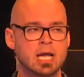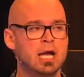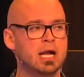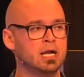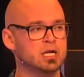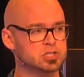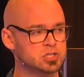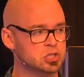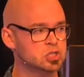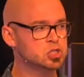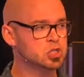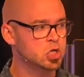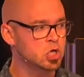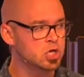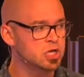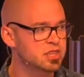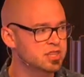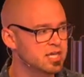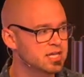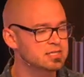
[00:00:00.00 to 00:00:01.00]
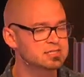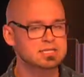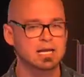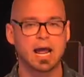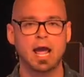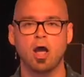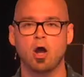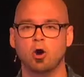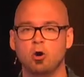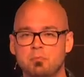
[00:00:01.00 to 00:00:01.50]
because there's good things that
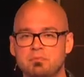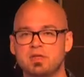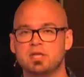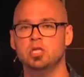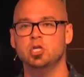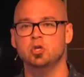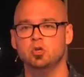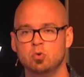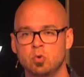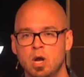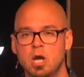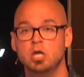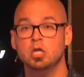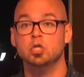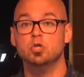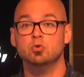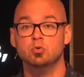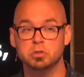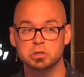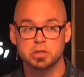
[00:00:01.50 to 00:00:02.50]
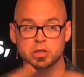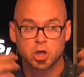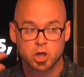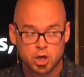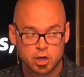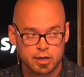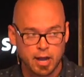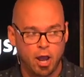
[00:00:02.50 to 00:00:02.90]
I hope that you learn.